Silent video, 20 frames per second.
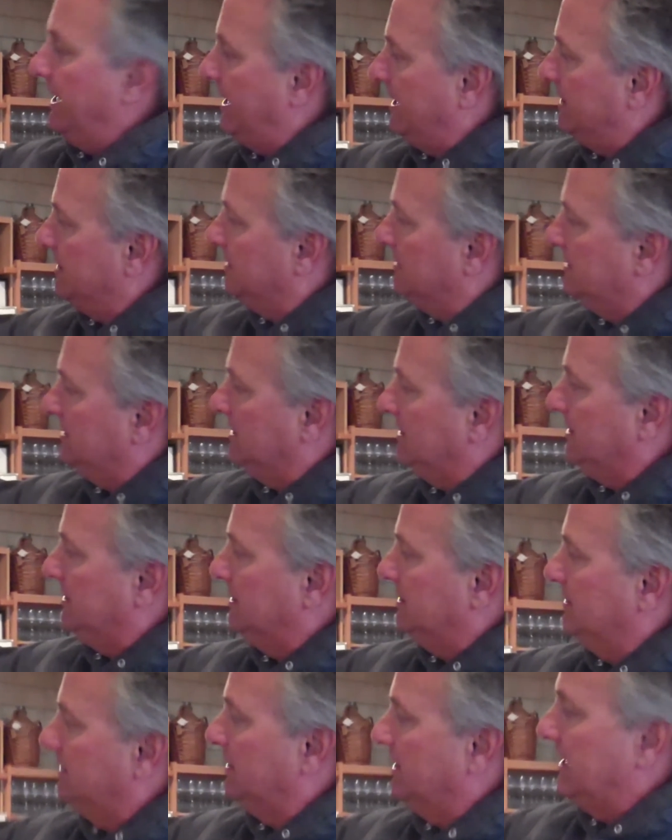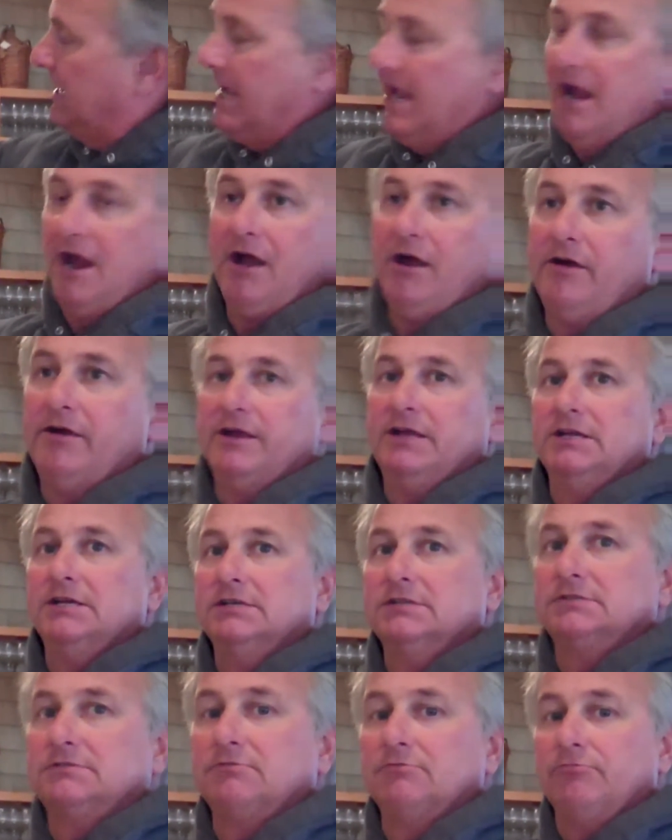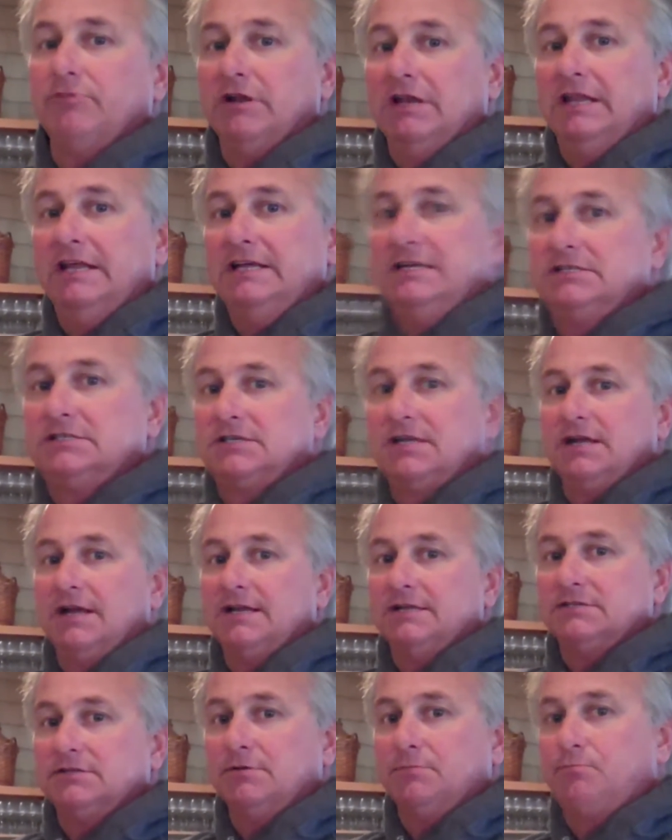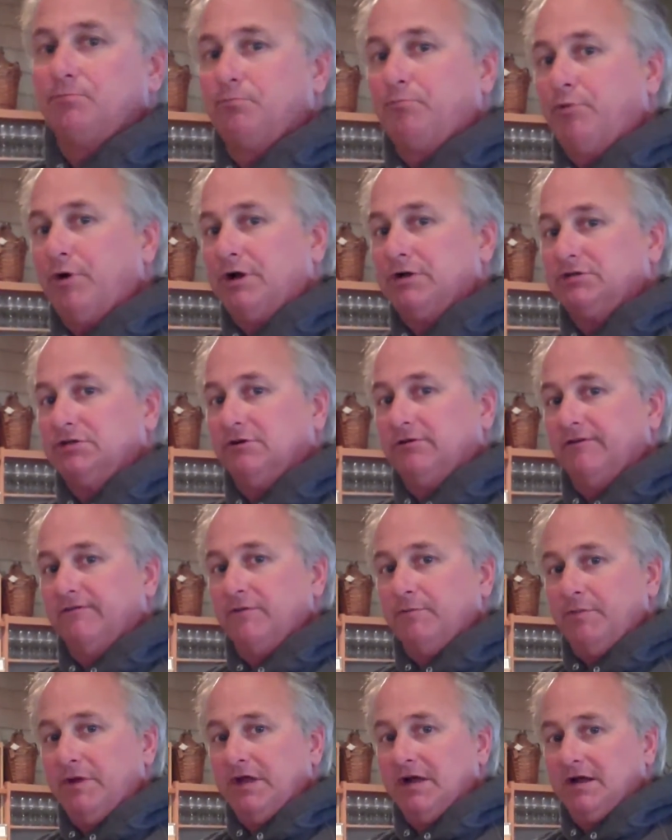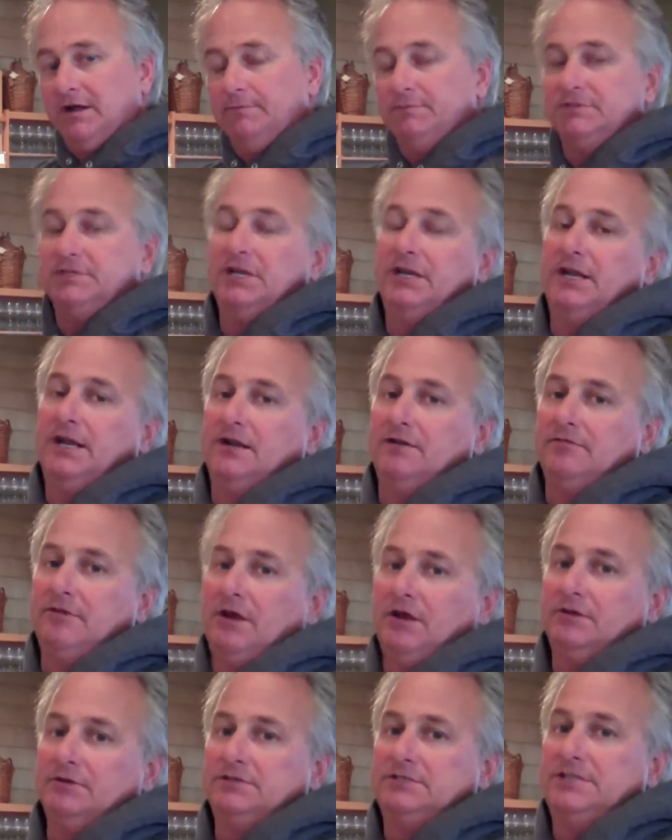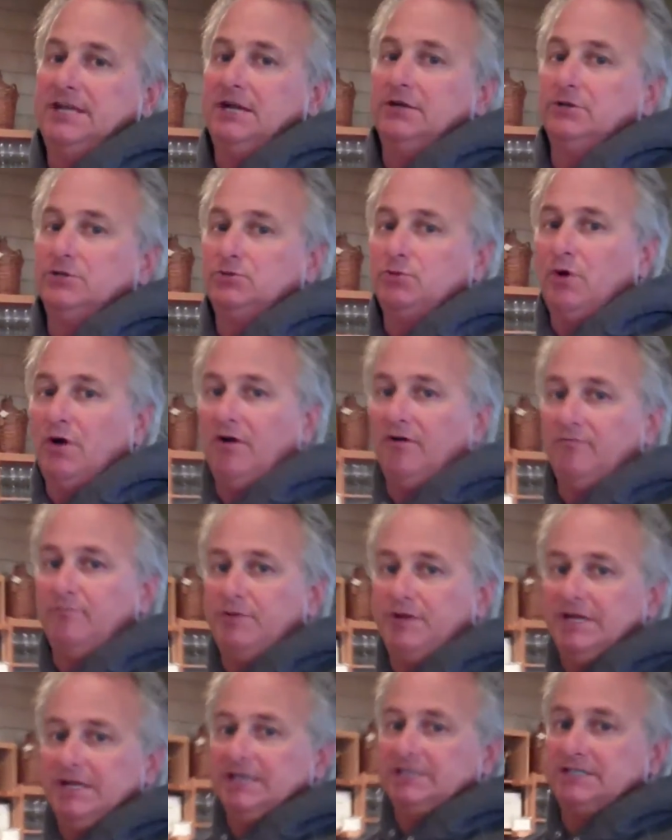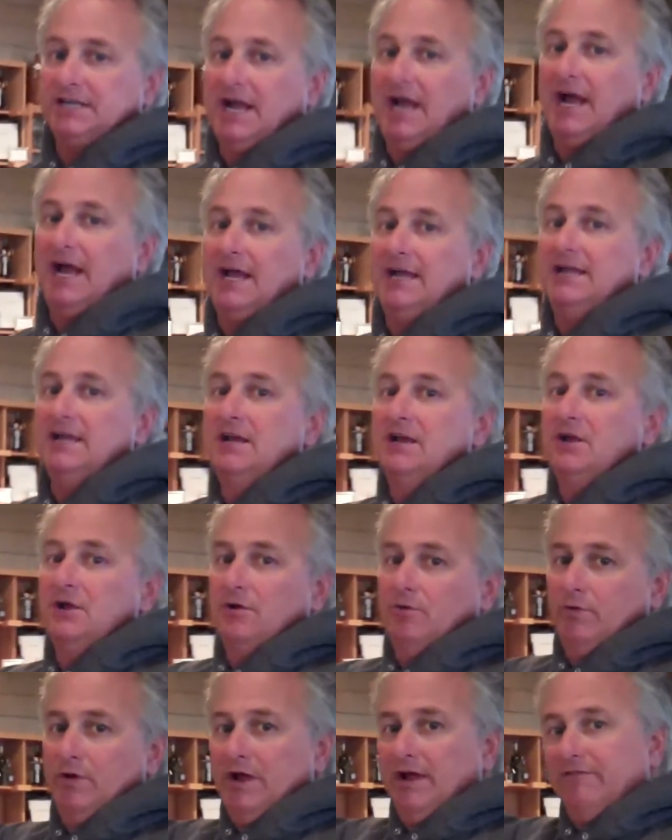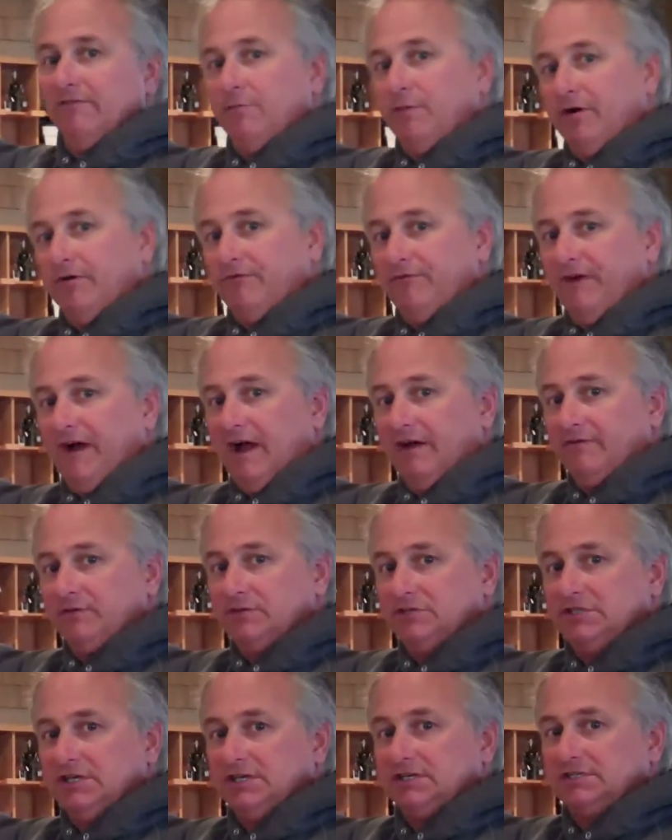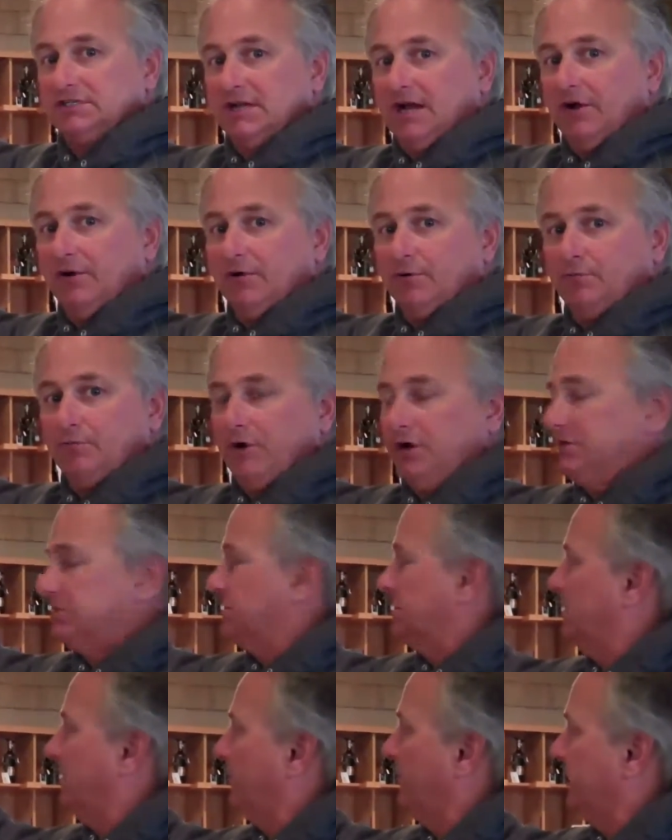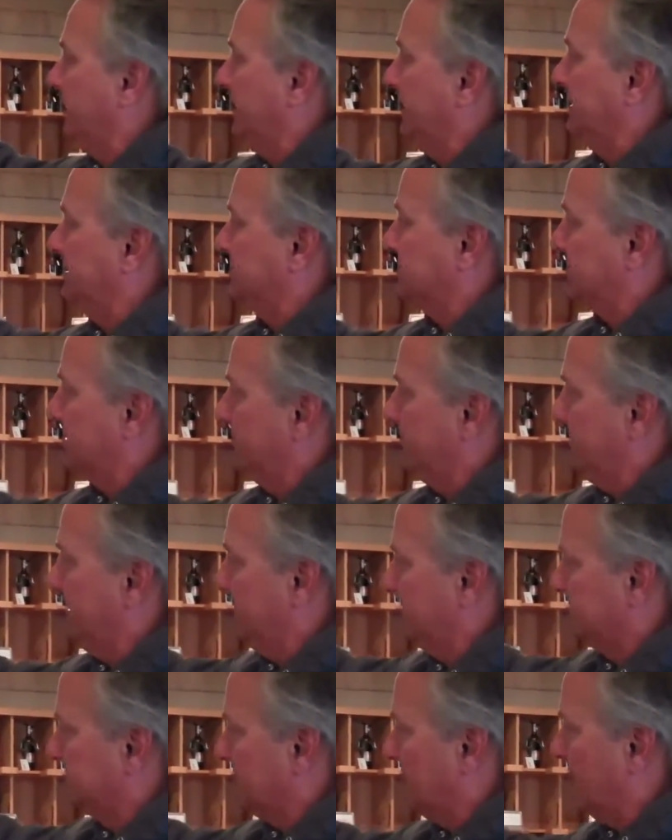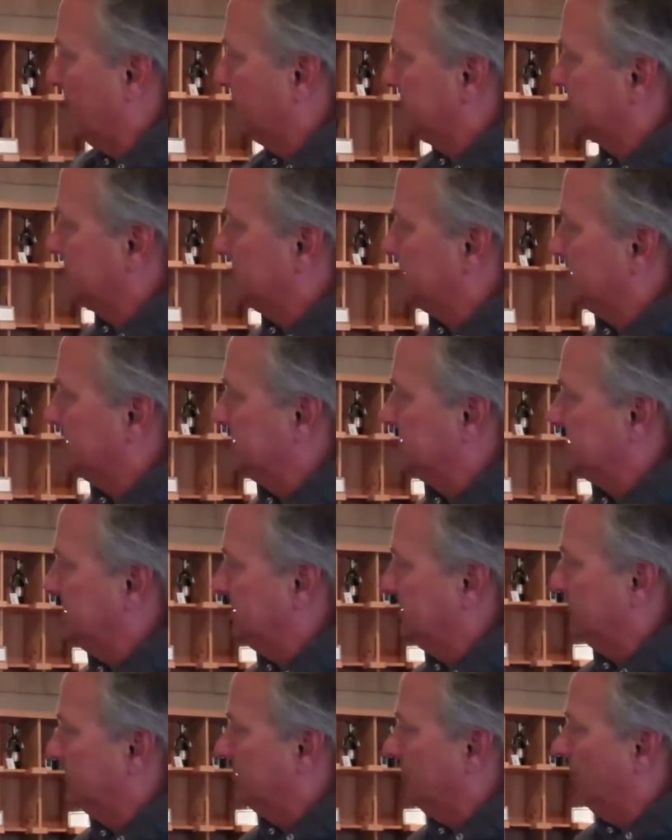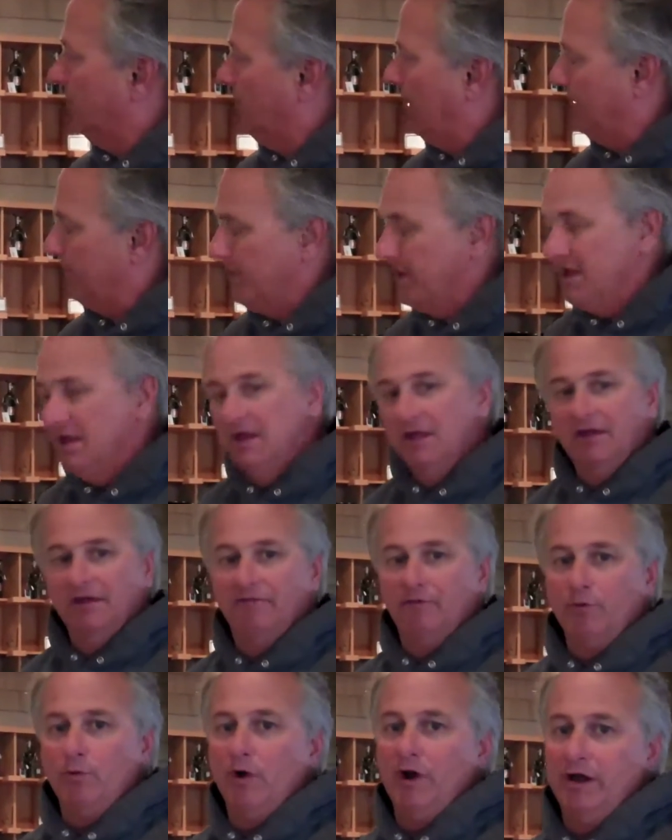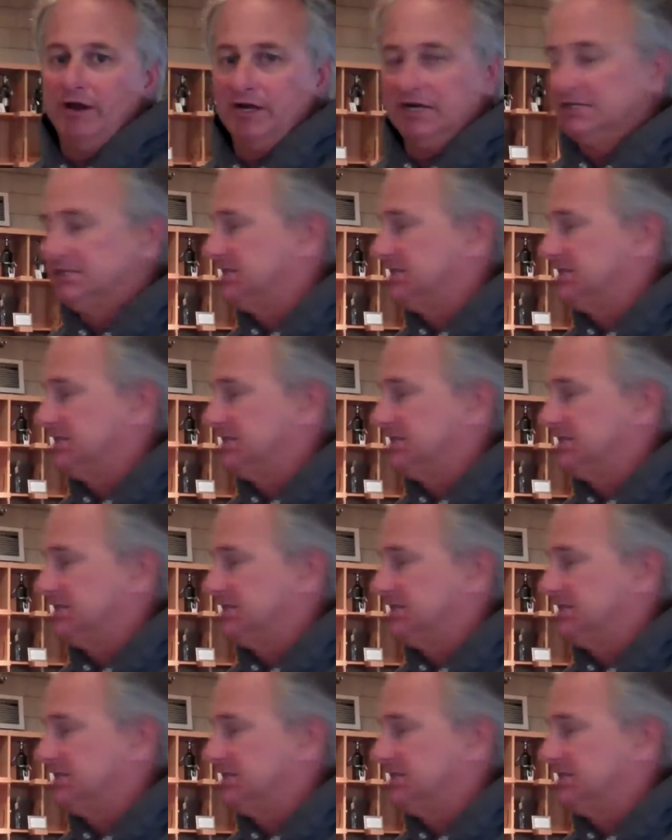that the air is released as the pressure of the beer comes in at around 10 or 12 psi. We have about 5 or 6 counter pressure going in, so the beer is always going to continue to go up. If we want to